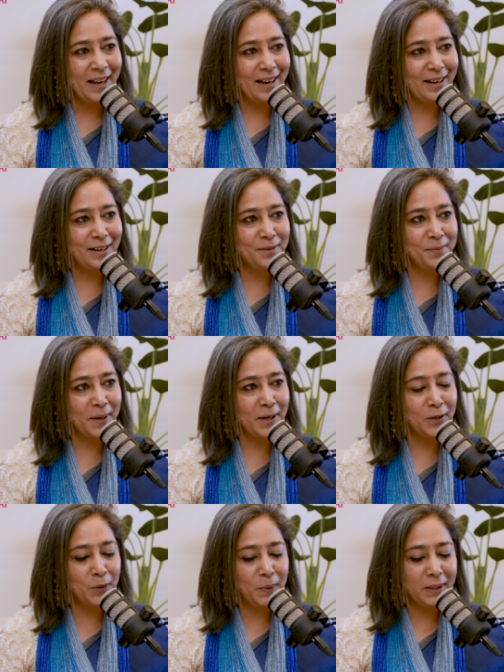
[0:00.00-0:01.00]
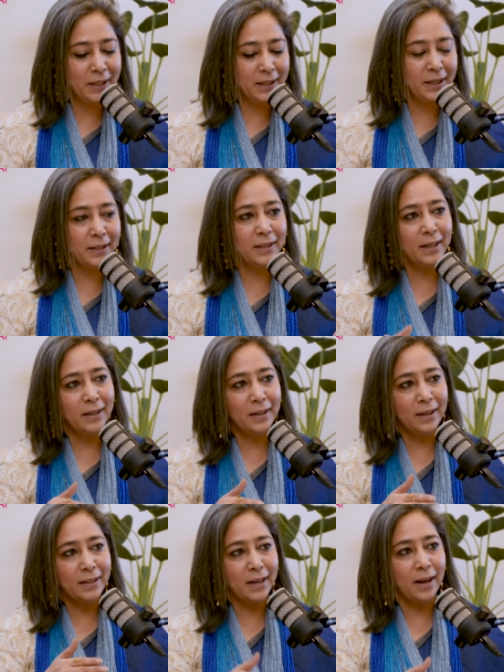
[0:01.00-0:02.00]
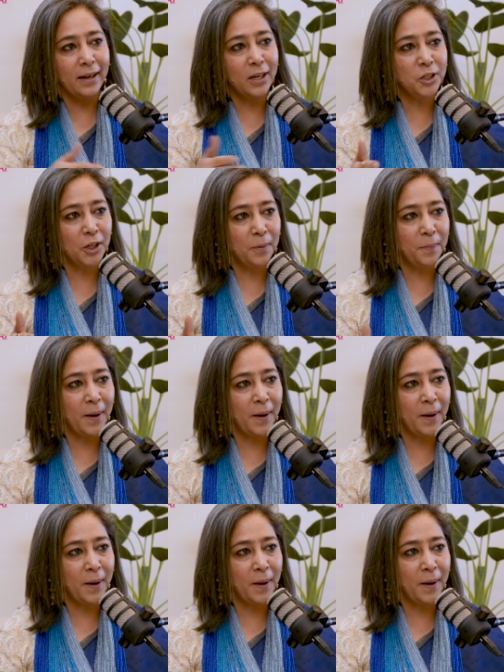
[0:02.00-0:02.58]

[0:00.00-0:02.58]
uh, where you were leading the India and Asia